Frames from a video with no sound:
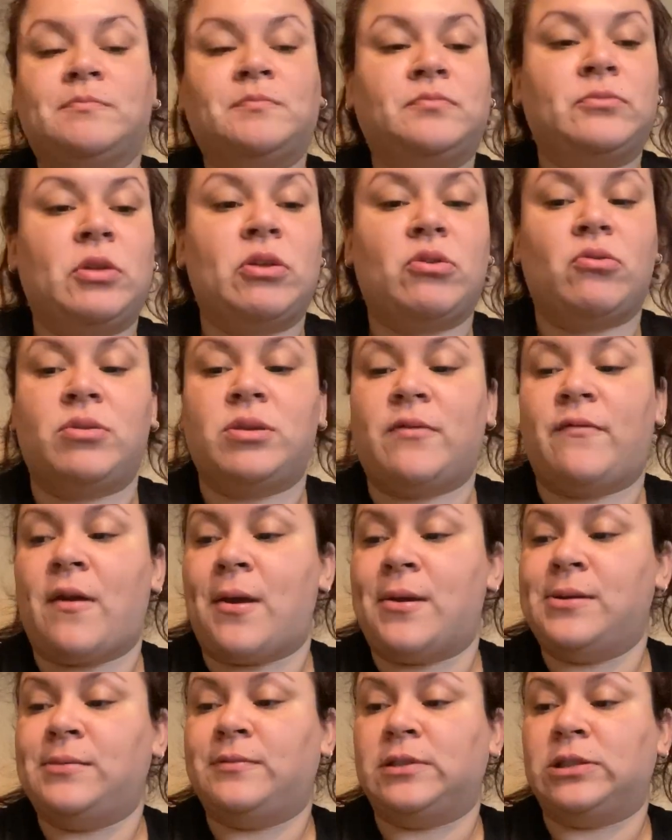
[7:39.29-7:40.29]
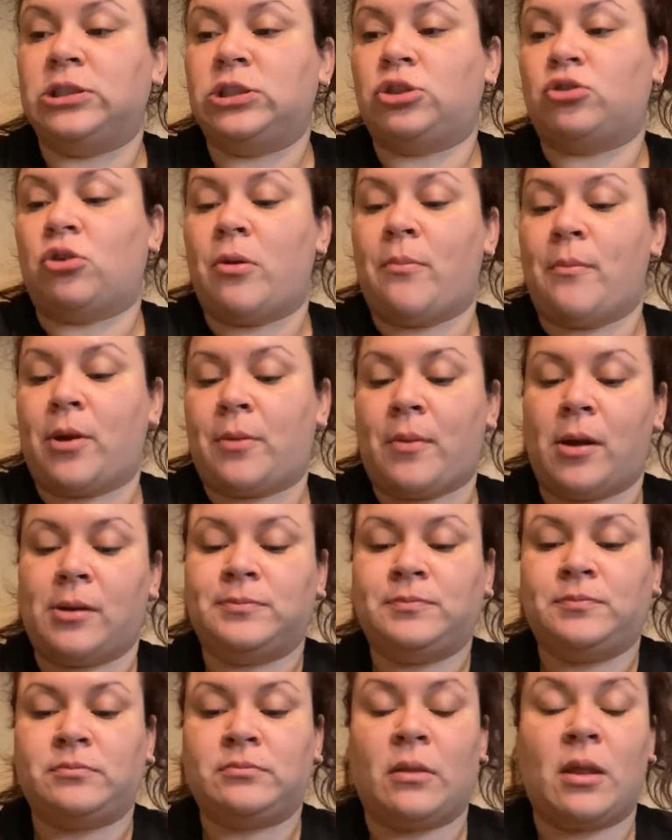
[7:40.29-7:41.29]
This was a very, very short mukbang.
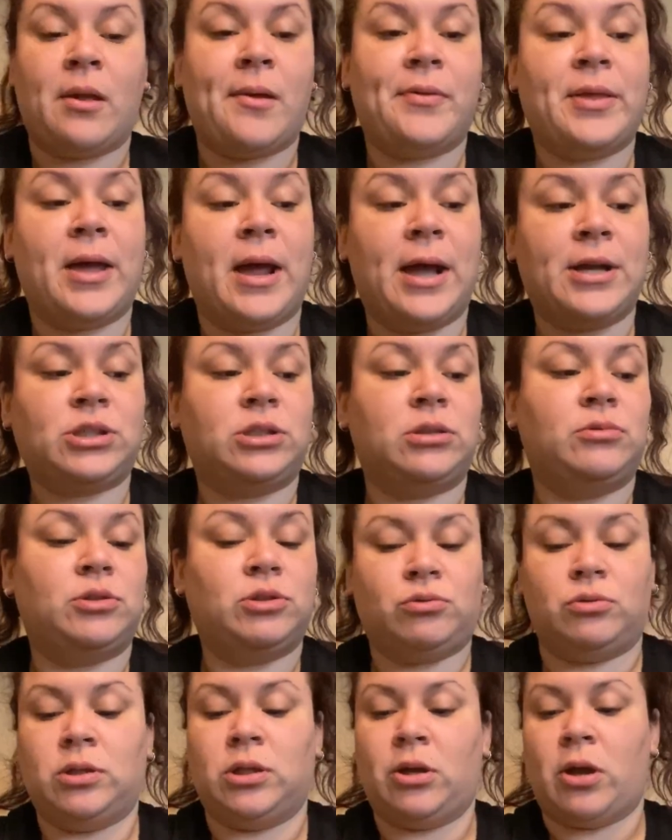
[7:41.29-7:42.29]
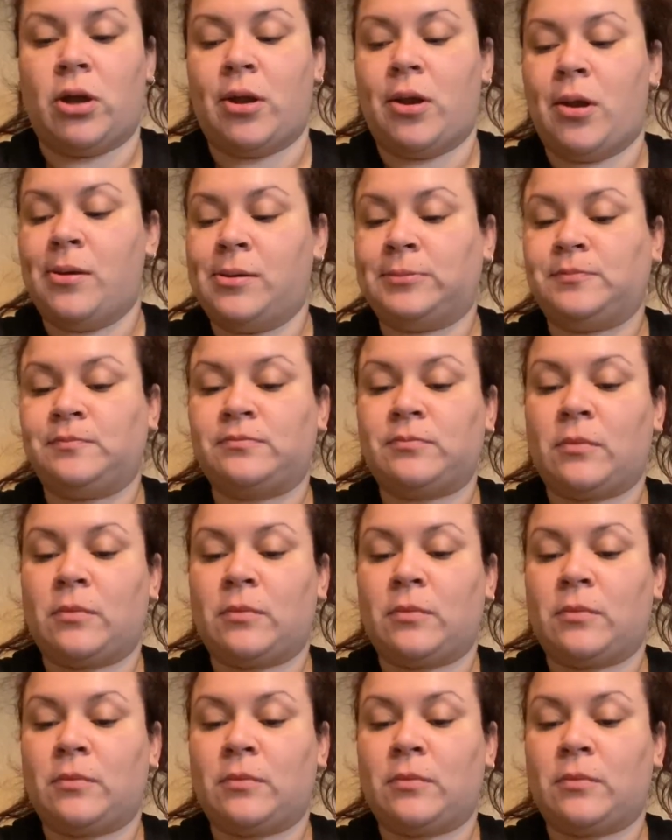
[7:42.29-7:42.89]
It actually was really good.